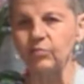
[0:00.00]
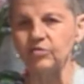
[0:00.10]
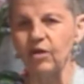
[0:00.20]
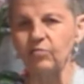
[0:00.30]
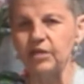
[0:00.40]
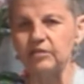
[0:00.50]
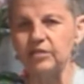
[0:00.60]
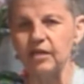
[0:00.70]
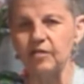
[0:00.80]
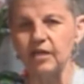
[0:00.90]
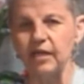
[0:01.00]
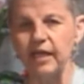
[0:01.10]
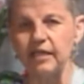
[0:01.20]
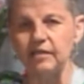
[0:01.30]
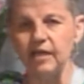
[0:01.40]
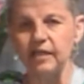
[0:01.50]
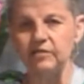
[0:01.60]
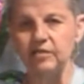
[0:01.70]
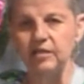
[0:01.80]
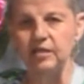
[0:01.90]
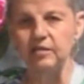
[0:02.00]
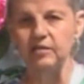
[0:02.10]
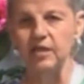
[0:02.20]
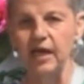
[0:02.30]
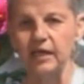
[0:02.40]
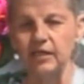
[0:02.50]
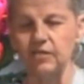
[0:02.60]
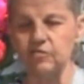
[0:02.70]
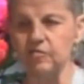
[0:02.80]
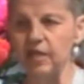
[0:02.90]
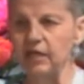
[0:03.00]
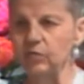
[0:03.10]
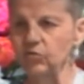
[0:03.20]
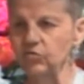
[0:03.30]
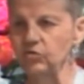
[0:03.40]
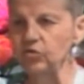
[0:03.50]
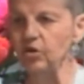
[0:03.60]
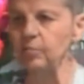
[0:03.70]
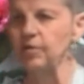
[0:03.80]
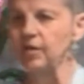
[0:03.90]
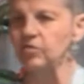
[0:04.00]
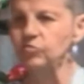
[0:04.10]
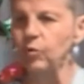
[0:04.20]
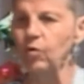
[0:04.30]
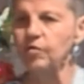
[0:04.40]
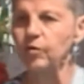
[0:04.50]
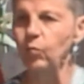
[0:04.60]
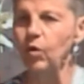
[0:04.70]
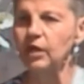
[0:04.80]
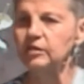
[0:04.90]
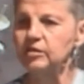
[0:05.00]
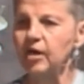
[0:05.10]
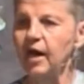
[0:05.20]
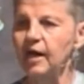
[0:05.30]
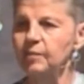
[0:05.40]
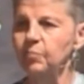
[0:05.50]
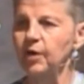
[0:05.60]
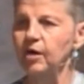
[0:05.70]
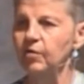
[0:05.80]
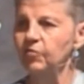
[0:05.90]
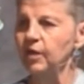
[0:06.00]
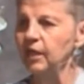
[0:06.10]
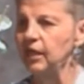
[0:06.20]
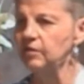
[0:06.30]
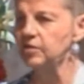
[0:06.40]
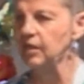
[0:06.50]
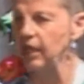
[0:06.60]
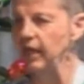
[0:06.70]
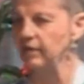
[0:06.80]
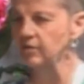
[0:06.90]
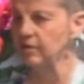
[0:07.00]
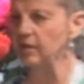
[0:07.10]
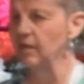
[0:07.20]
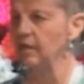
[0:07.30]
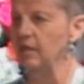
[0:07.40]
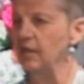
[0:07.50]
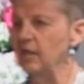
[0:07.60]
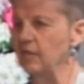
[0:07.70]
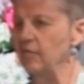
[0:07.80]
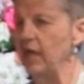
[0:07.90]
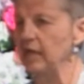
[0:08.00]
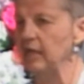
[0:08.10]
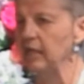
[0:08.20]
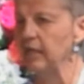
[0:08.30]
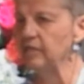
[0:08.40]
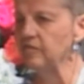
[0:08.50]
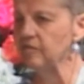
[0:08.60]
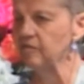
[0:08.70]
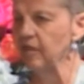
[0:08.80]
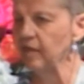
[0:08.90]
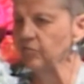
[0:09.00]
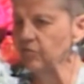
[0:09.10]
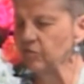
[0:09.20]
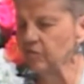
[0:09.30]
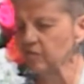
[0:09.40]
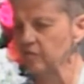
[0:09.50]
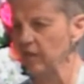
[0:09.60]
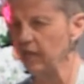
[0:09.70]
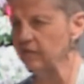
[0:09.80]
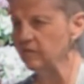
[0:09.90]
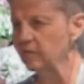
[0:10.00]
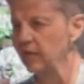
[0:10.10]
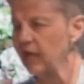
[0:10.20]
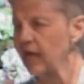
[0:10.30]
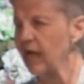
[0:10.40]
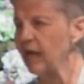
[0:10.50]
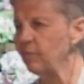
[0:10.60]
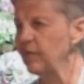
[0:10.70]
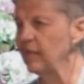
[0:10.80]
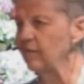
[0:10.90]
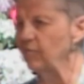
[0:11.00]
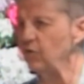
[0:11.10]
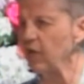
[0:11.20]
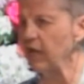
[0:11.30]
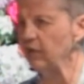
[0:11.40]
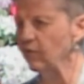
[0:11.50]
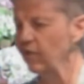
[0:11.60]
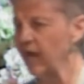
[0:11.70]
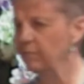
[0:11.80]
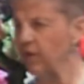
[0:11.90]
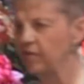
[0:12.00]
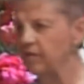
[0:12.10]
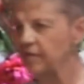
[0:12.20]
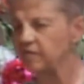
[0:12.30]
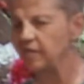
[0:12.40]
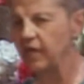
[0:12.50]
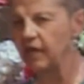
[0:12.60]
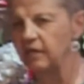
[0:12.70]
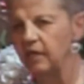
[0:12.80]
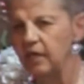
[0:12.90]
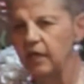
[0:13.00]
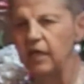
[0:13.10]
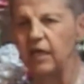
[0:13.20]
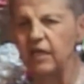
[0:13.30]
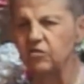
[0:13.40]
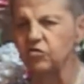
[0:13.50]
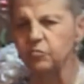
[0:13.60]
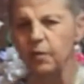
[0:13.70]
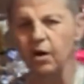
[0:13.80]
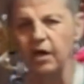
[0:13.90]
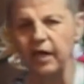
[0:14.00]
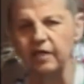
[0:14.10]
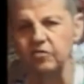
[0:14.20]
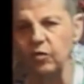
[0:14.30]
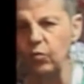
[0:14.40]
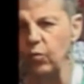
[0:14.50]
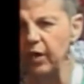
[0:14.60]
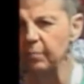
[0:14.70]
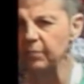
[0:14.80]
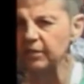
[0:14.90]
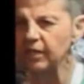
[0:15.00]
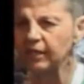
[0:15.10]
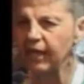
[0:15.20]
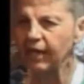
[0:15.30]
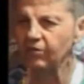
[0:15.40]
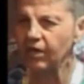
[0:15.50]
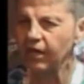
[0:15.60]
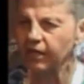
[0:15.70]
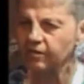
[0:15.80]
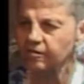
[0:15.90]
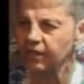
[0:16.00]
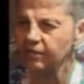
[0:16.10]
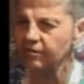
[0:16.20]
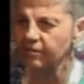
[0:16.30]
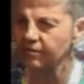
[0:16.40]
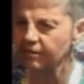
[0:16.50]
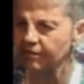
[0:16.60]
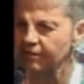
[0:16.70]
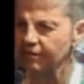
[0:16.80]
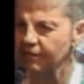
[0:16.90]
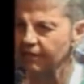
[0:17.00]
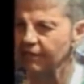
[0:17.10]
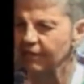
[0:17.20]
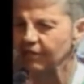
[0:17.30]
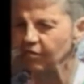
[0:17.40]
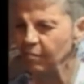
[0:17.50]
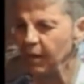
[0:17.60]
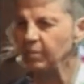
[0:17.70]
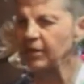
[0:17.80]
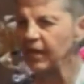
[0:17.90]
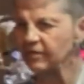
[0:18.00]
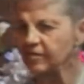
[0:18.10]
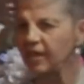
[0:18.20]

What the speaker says: it was only until the late 1990s that it was determined there's more than one type of intellect that lends itself to success. How many of you had a grandmother that said, "He's smart as a whip but doesn't have a lick of sense"? You remember that